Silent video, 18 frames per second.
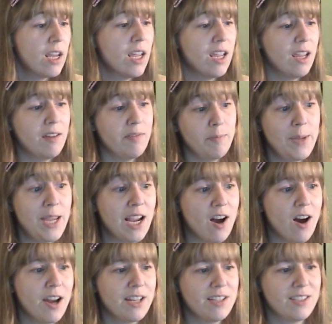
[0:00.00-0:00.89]
If being
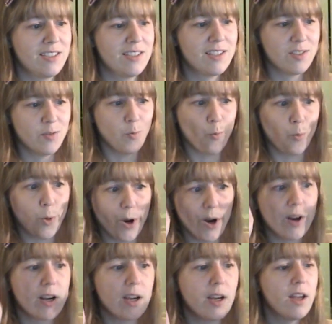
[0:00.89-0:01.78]
honest doesn't
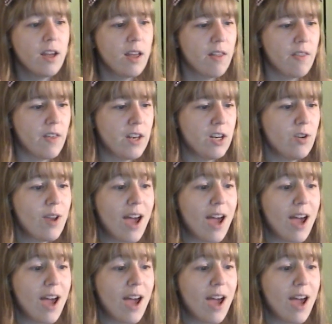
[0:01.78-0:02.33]
work, then you'd